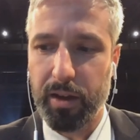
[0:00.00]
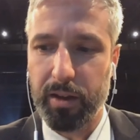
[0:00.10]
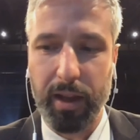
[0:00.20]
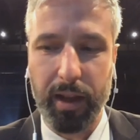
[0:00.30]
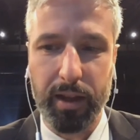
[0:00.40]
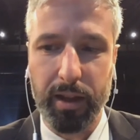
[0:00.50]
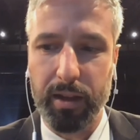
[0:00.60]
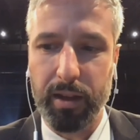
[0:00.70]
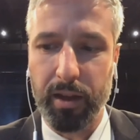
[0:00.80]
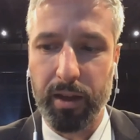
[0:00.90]
take it
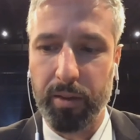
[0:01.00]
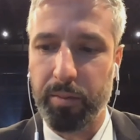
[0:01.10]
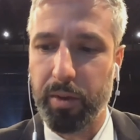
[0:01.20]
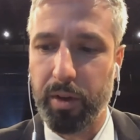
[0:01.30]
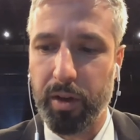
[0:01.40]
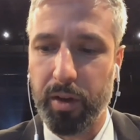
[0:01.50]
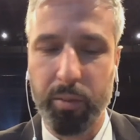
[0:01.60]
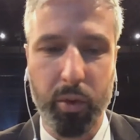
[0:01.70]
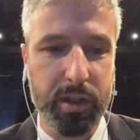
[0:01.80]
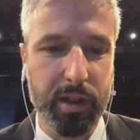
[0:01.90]

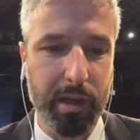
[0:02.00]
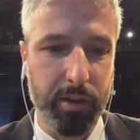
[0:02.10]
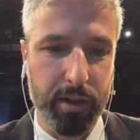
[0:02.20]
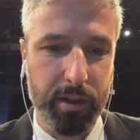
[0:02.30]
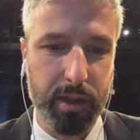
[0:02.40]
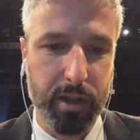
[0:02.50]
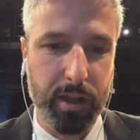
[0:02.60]
more serious.